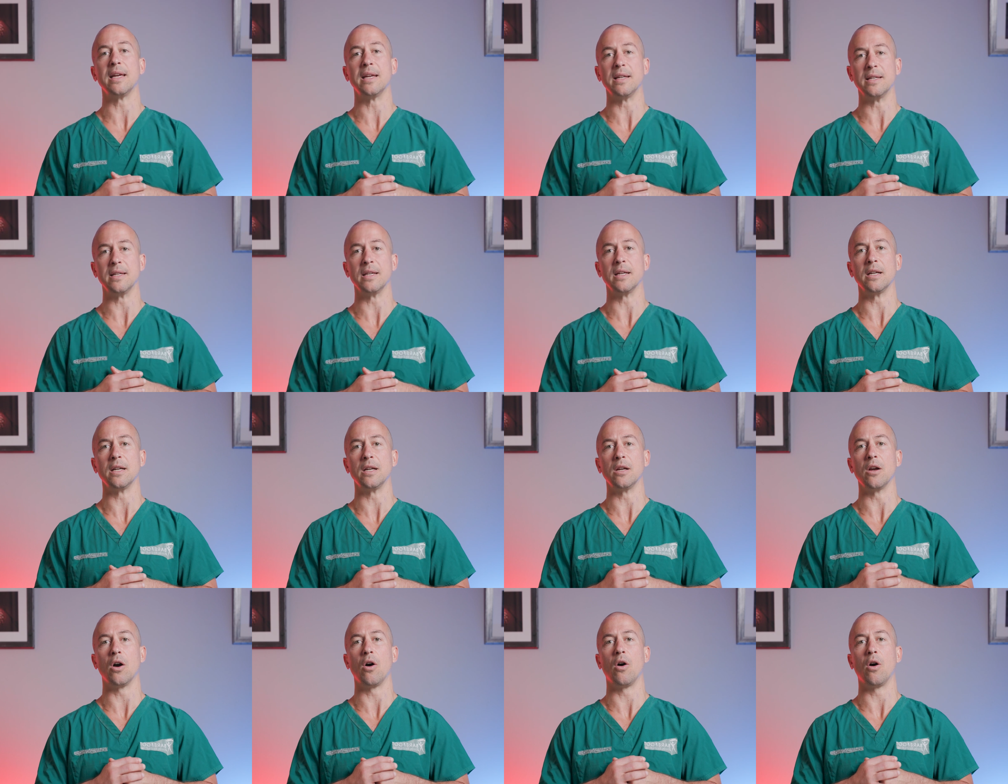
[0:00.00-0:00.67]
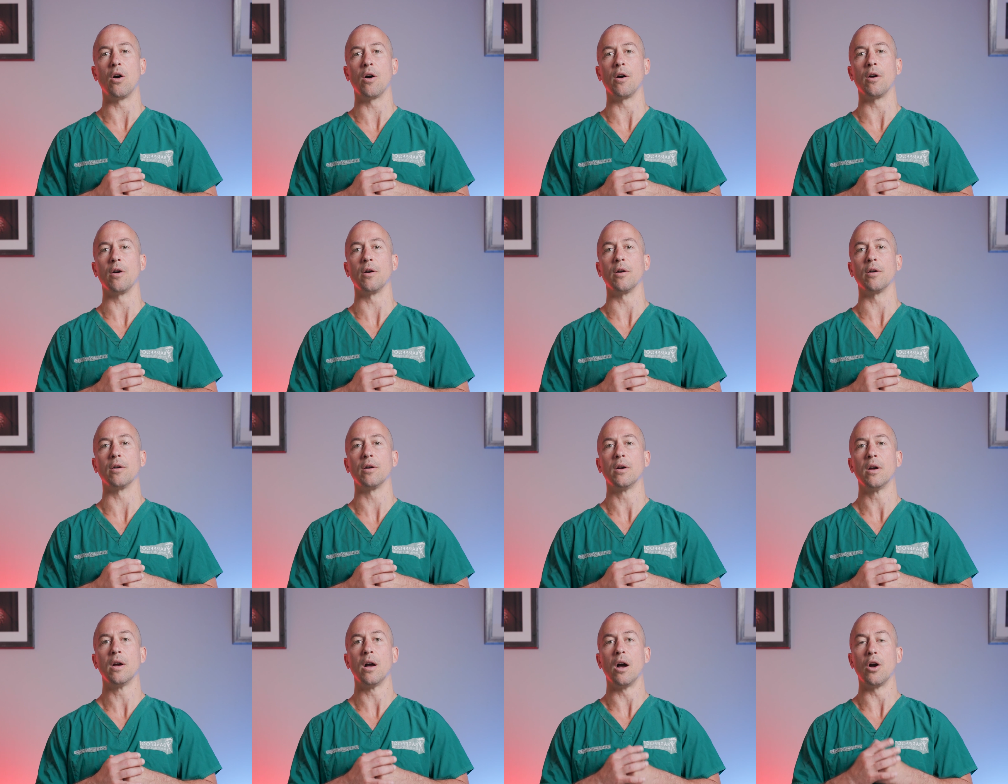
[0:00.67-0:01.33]
ED
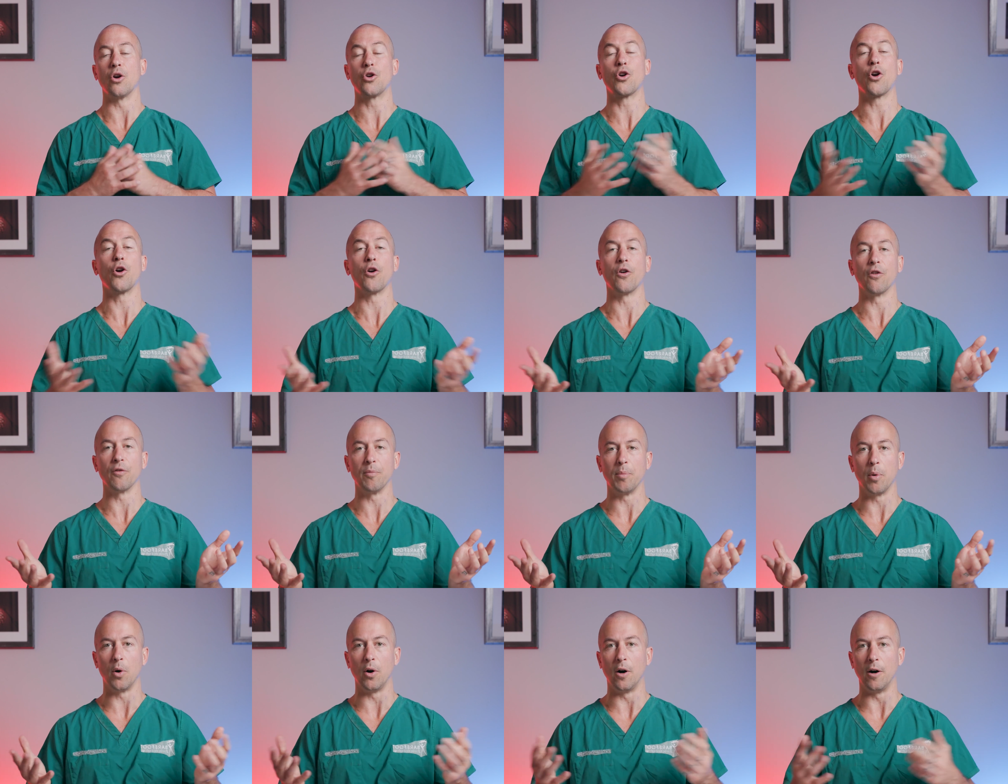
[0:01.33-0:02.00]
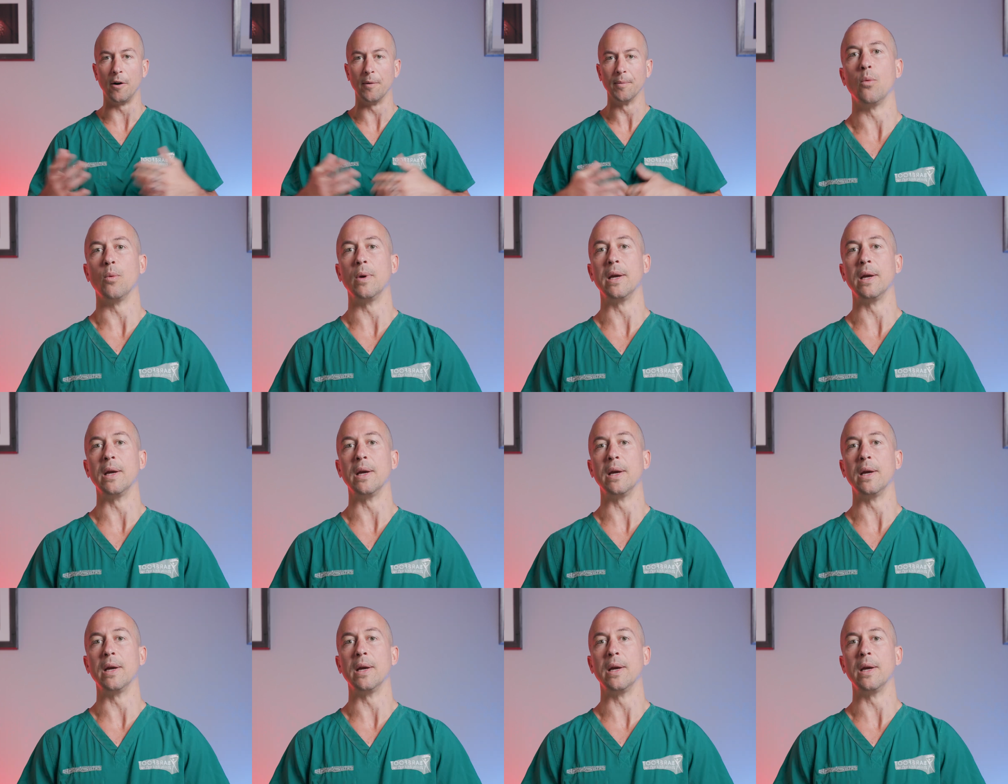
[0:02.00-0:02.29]
are a curveball.